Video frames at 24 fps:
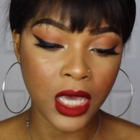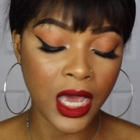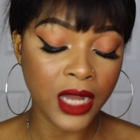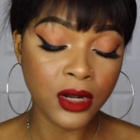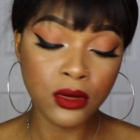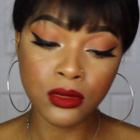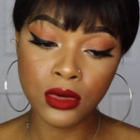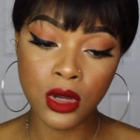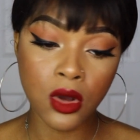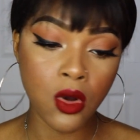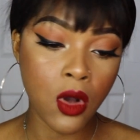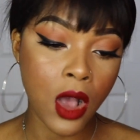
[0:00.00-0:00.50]
I
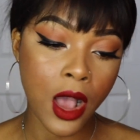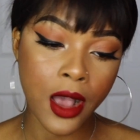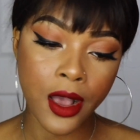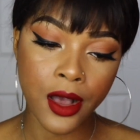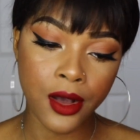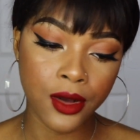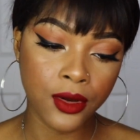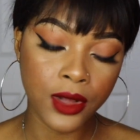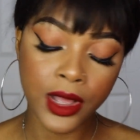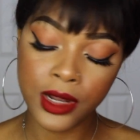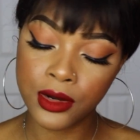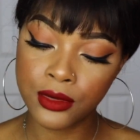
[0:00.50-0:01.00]
don't know
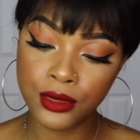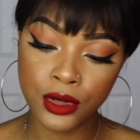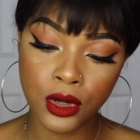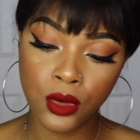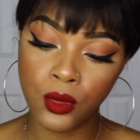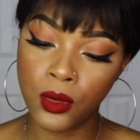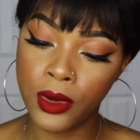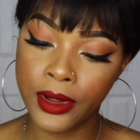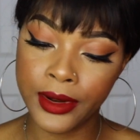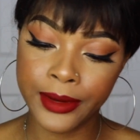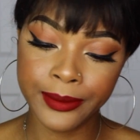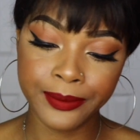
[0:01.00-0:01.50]
how, I don't know
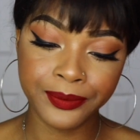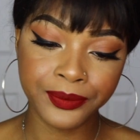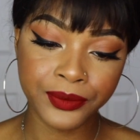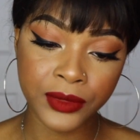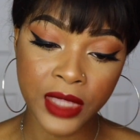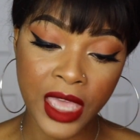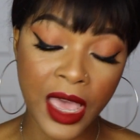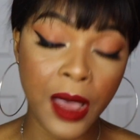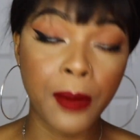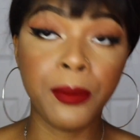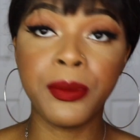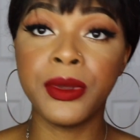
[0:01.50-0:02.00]
what
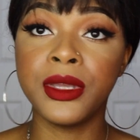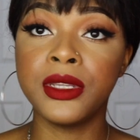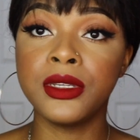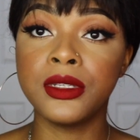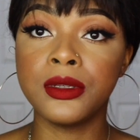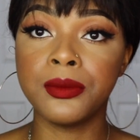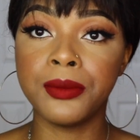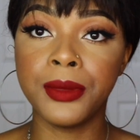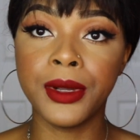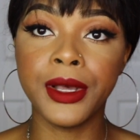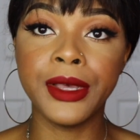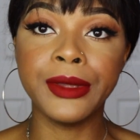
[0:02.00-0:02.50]

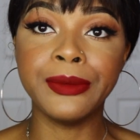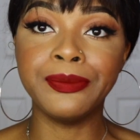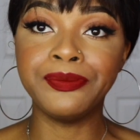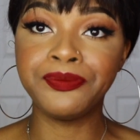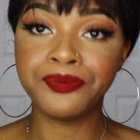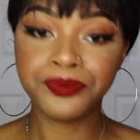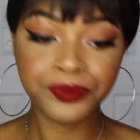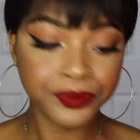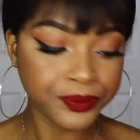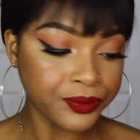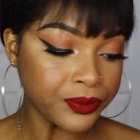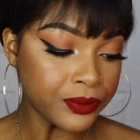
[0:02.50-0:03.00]
happened, but
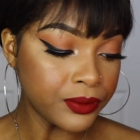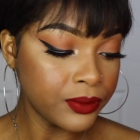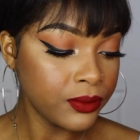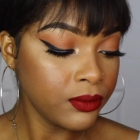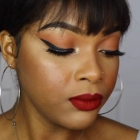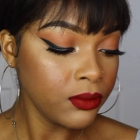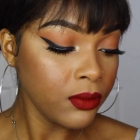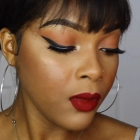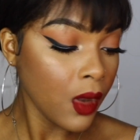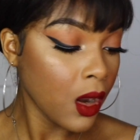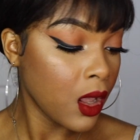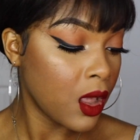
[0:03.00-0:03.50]

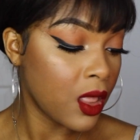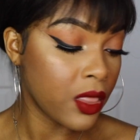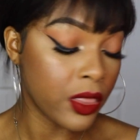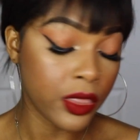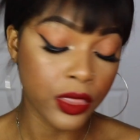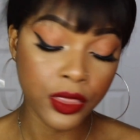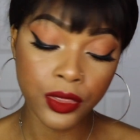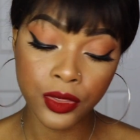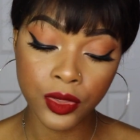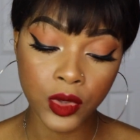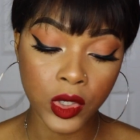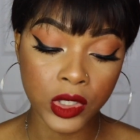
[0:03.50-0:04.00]

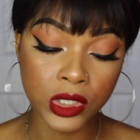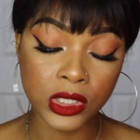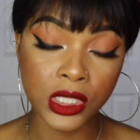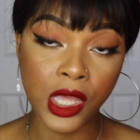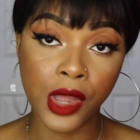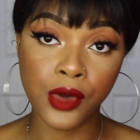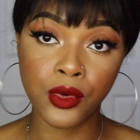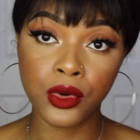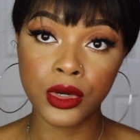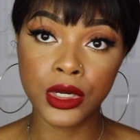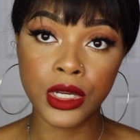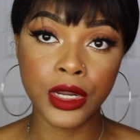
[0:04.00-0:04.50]
it's
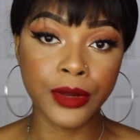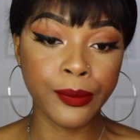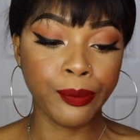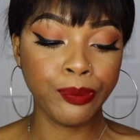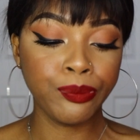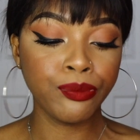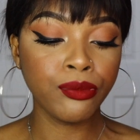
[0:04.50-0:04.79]
not on here.